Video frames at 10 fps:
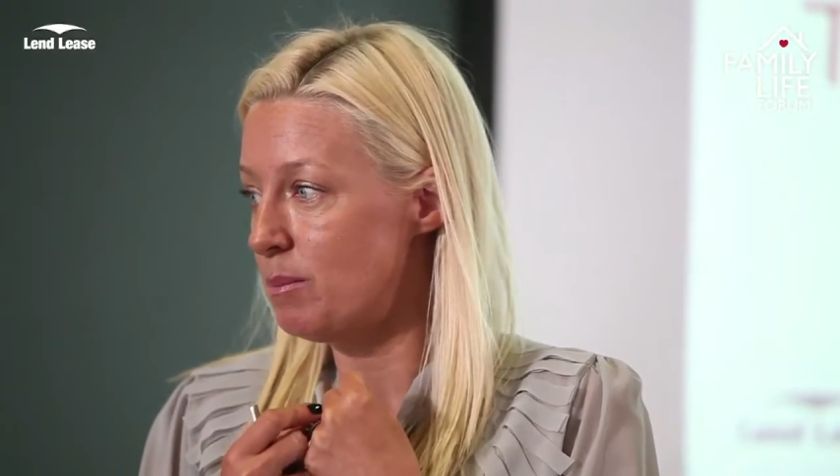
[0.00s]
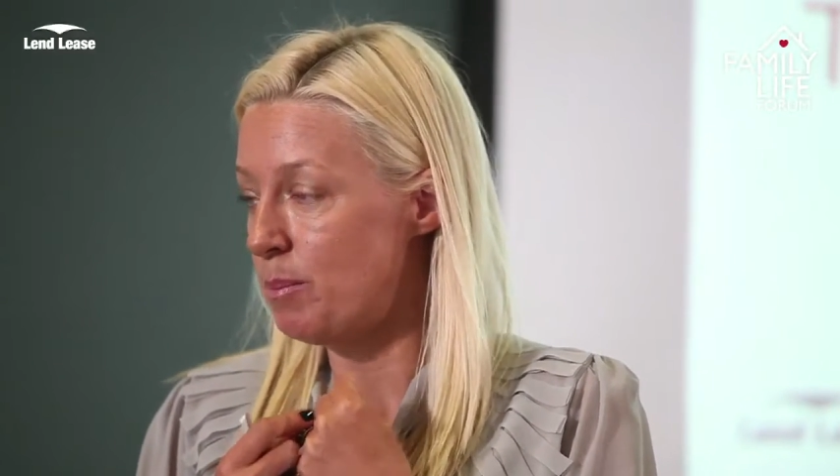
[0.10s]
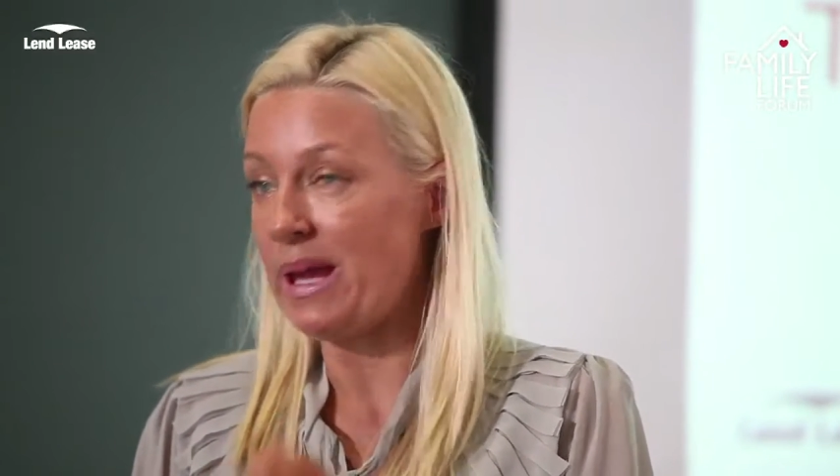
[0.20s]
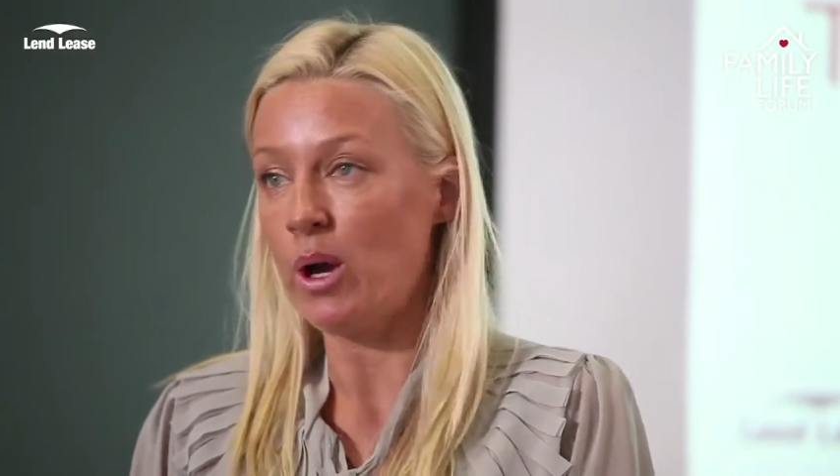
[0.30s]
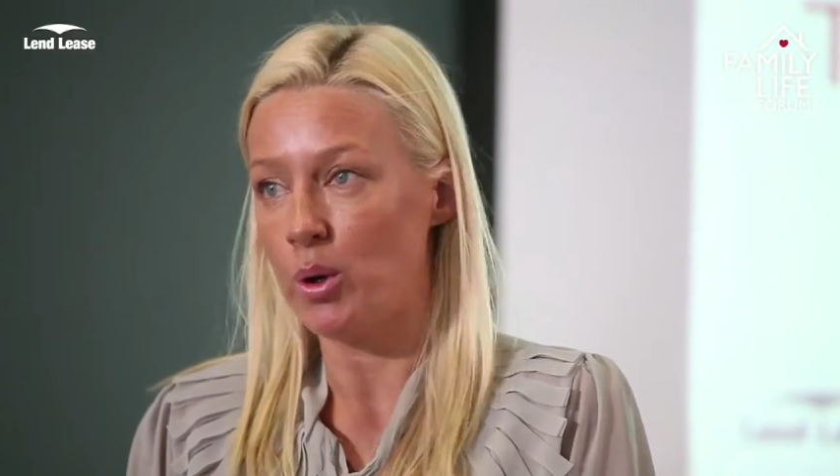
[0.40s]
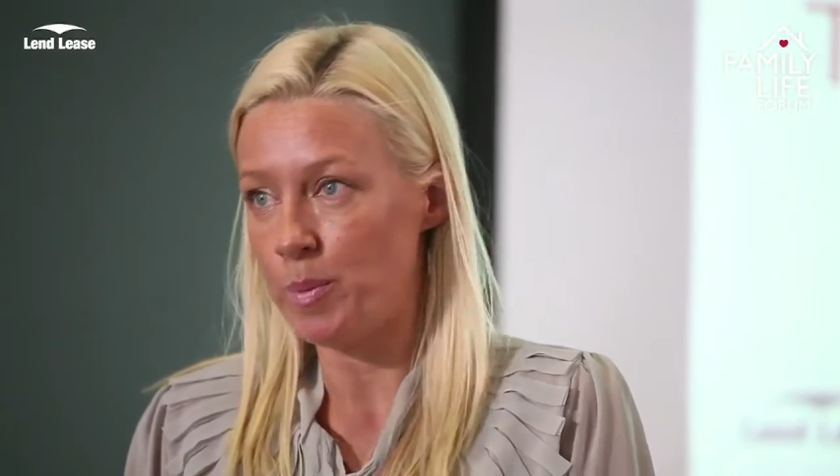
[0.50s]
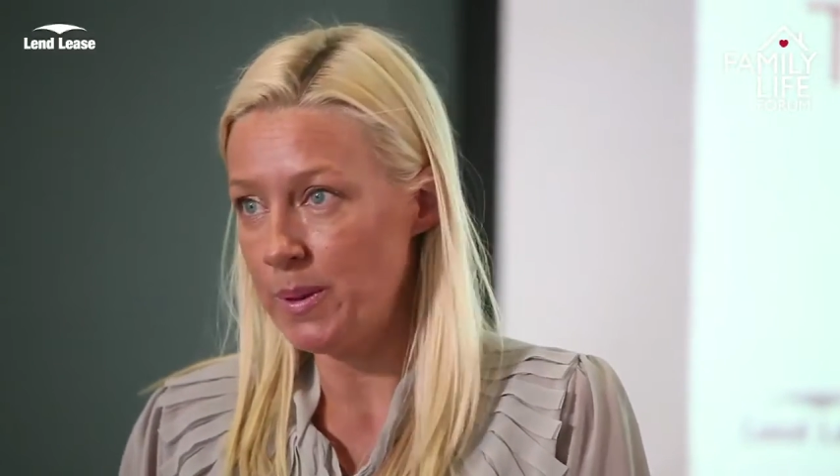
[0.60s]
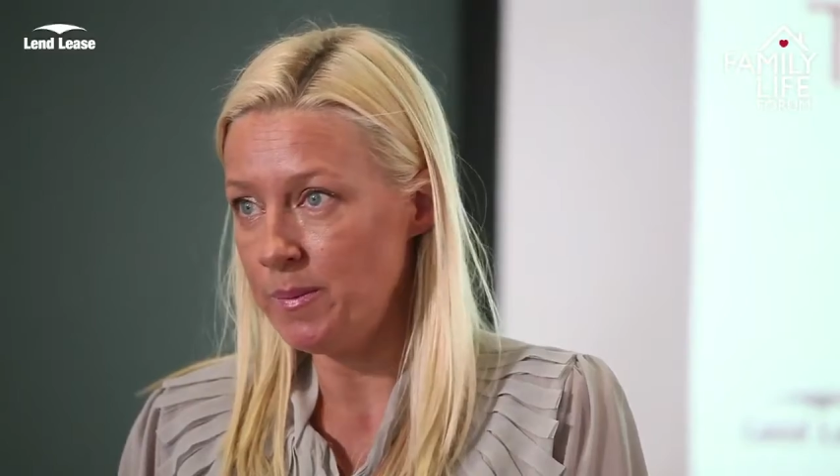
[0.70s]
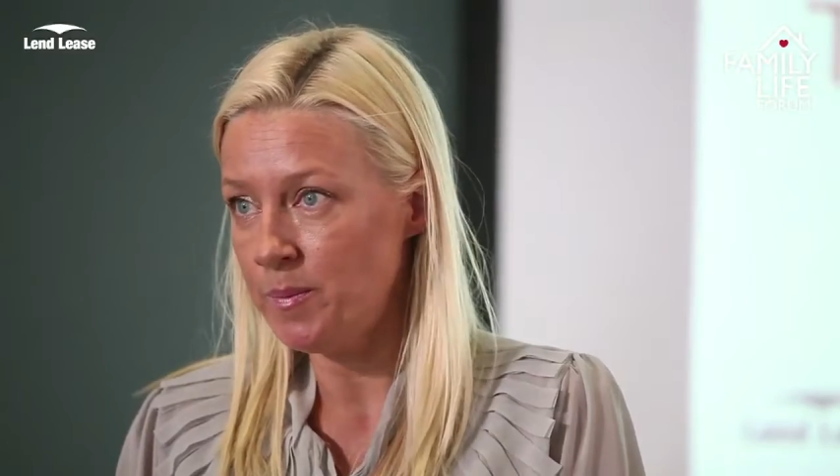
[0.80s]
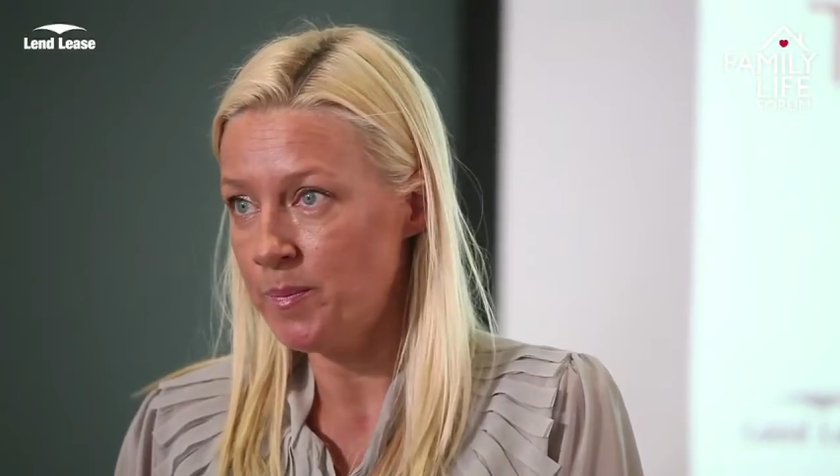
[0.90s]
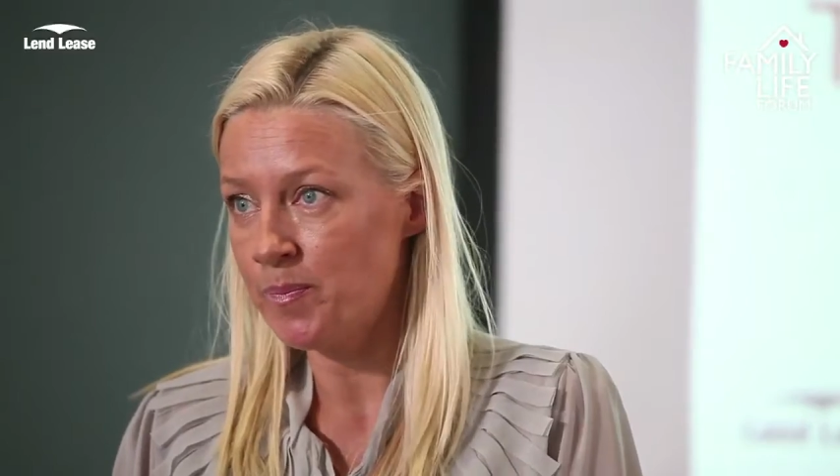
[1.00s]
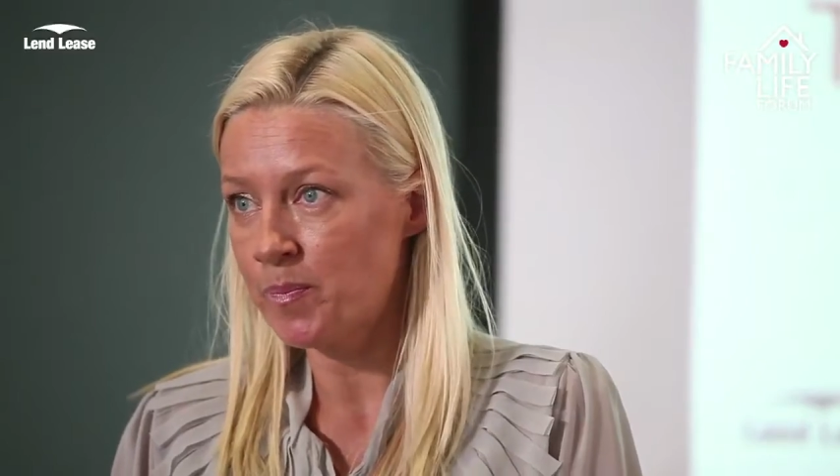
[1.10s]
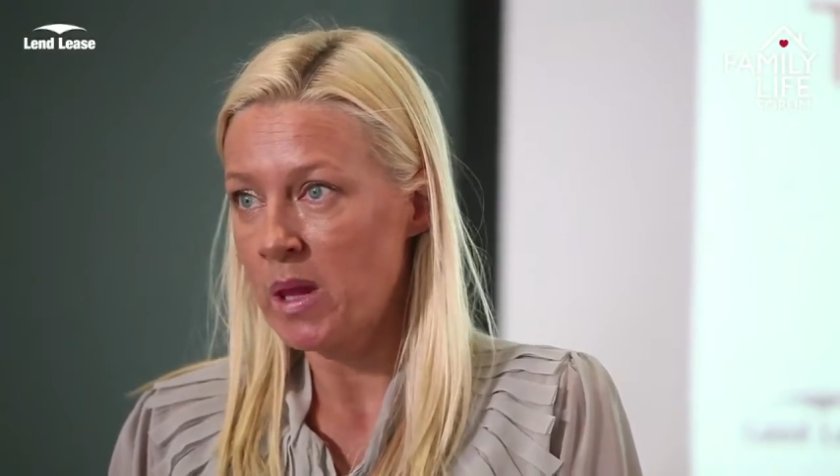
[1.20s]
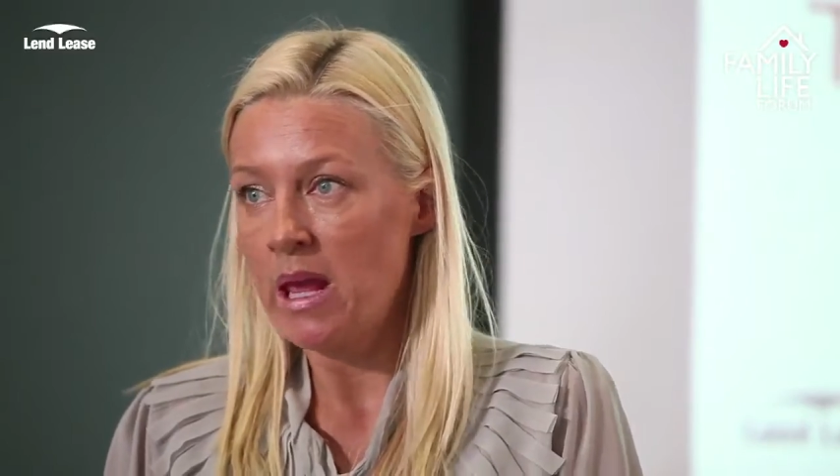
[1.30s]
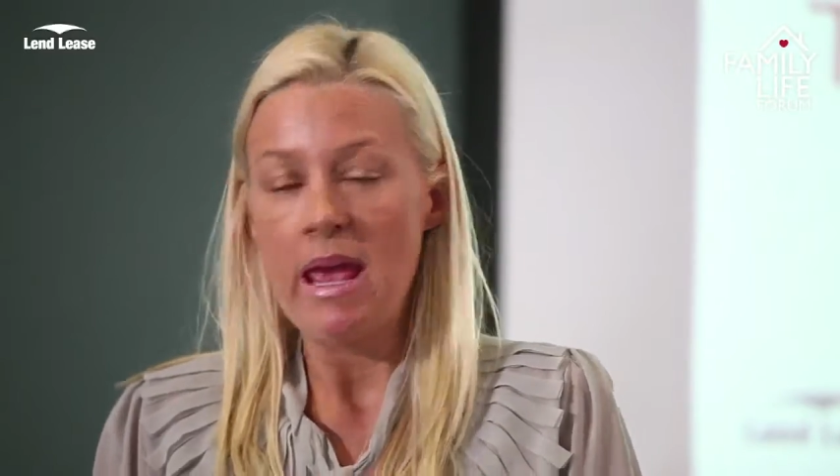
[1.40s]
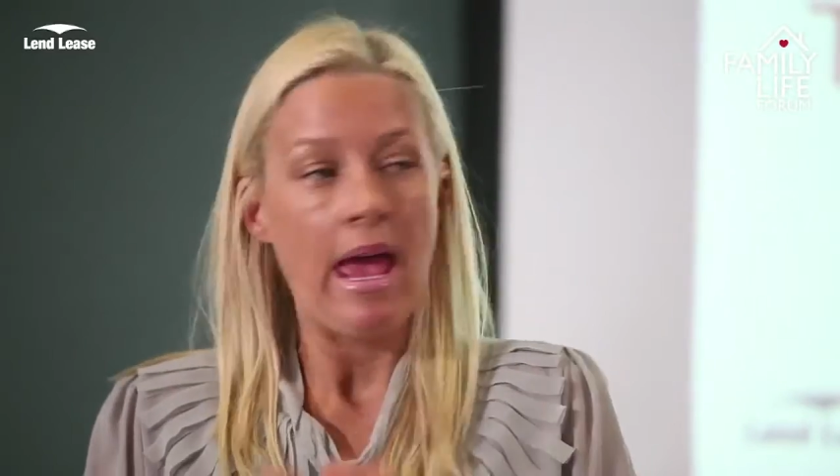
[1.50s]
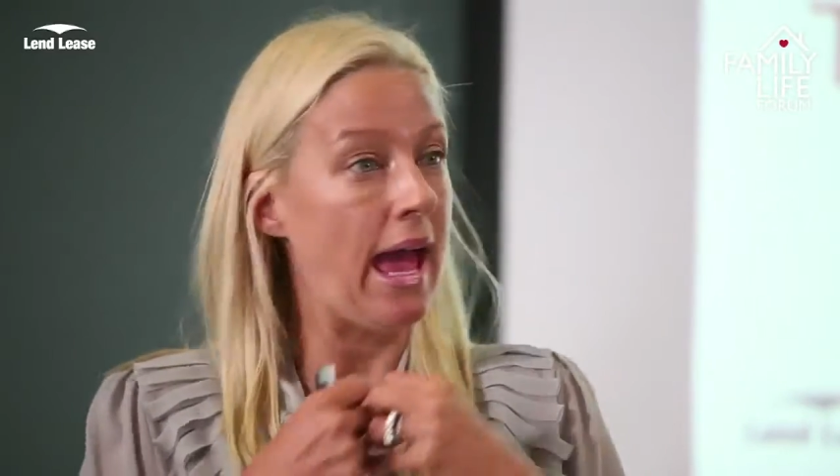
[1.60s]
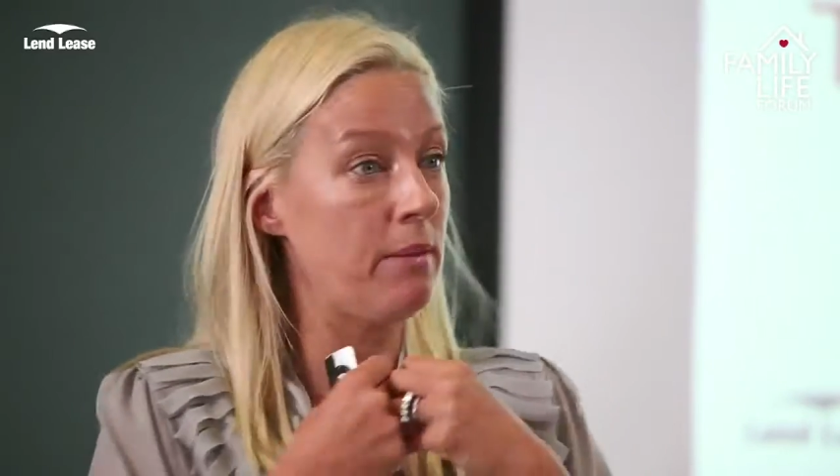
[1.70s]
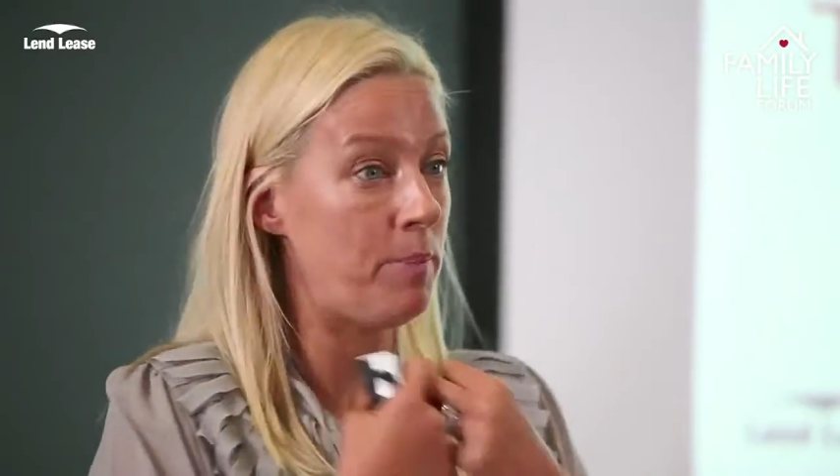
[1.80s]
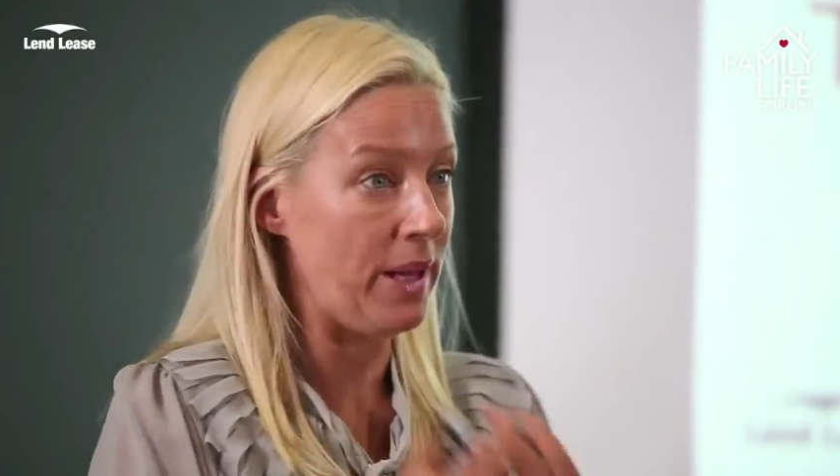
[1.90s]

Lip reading: be open and